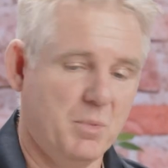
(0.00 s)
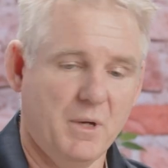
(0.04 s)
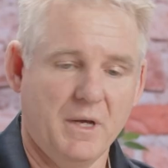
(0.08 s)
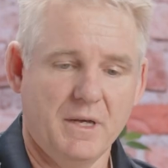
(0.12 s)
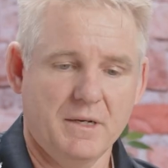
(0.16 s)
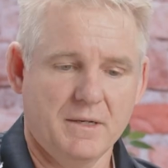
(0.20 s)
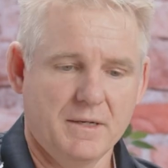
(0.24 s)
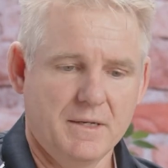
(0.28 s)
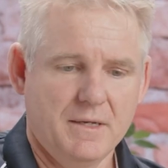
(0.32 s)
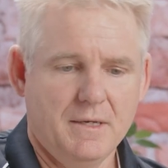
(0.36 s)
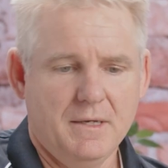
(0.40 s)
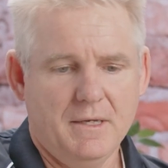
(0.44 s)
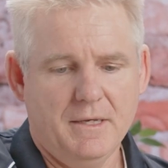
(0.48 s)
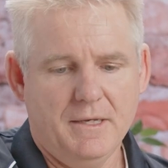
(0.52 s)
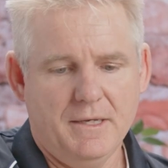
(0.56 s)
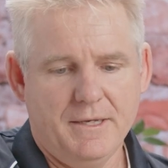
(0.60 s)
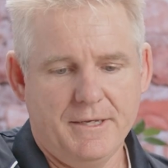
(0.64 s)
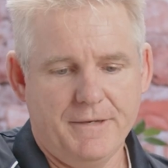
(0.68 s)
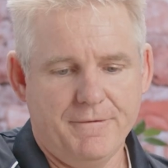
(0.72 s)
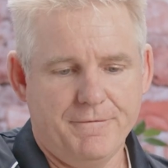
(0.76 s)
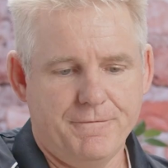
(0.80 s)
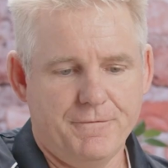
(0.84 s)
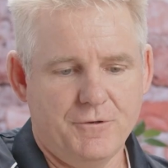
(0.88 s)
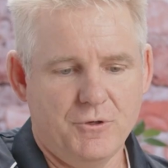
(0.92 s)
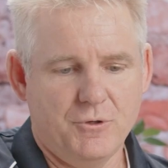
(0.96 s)
But
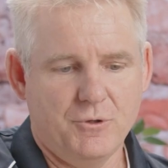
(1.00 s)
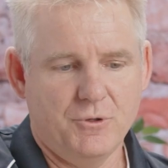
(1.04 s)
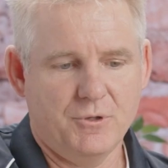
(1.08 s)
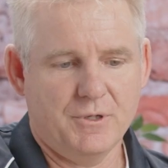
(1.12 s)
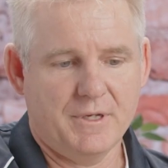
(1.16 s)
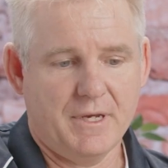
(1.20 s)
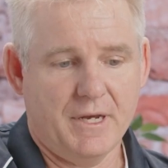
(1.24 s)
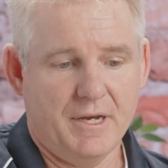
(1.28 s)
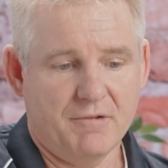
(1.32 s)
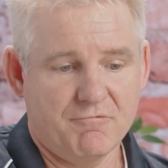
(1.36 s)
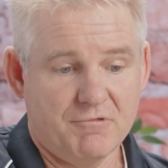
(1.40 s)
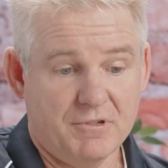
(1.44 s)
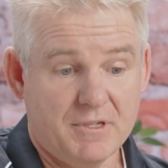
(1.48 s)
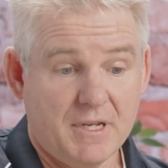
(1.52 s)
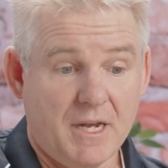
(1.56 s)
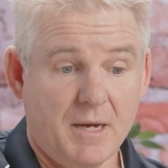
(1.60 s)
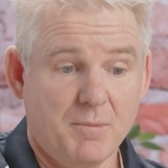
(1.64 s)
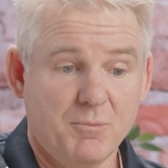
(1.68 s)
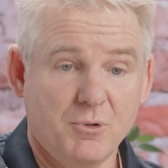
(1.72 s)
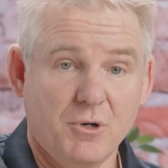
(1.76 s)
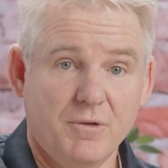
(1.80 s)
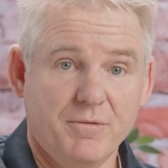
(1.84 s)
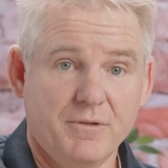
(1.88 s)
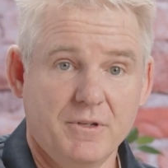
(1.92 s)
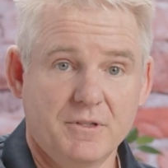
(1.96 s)
if you can
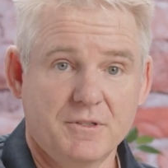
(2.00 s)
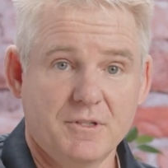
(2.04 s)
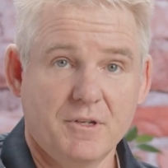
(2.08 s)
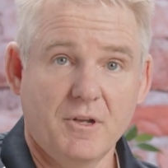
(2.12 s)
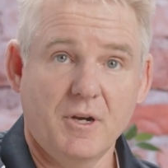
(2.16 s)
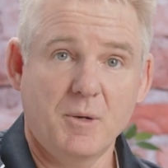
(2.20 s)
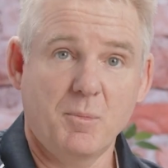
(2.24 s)
retain profits,